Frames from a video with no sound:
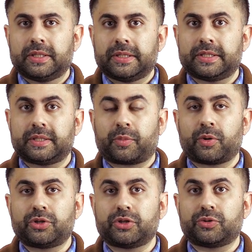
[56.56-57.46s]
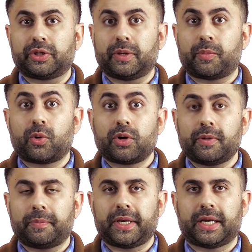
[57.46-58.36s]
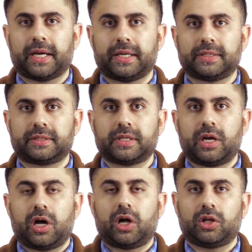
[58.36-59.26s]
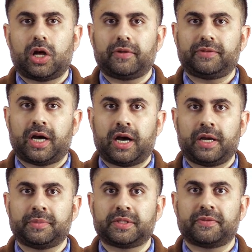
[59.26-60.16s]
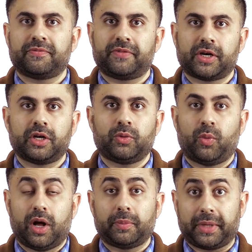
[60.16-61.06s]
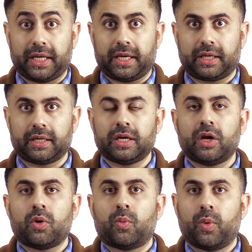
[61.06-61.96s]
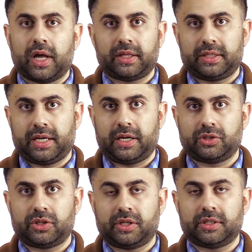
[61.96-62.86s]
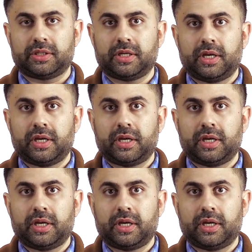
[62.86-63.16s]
This approach is really important because a lot of times very well-meaning, well-intentioned